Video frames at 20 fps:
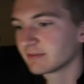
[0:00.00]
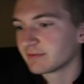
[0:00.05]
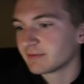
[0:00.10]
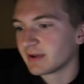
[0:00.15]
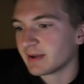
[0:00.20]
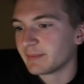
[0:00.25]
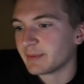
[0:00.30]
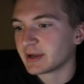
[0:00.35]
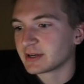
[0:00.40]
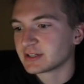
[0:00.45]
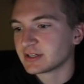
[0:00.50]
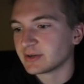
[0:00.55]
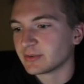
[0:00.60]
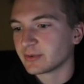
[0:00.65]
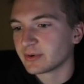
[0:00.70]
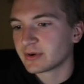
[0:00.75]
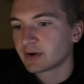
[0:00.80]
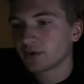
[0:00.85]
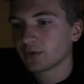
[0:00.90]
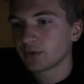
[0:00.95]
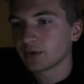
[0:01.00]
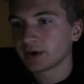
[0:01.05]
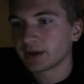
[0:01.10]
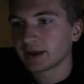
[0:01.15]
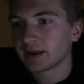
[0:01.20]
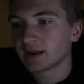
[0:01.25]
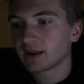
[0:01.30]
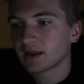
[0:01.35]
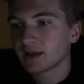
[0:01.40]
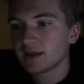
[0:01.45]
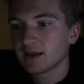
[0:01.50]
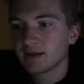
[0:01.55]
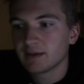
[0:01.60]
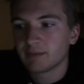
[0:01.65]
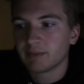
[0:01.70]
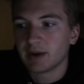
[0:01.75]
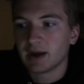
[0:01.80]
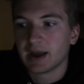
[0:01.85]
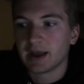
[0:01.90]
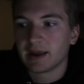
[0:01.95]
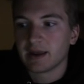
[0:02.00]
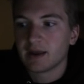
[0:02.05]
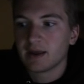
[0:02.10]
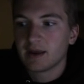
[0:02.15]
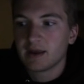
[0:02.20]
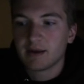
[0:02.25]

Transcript: if I'm actually recording my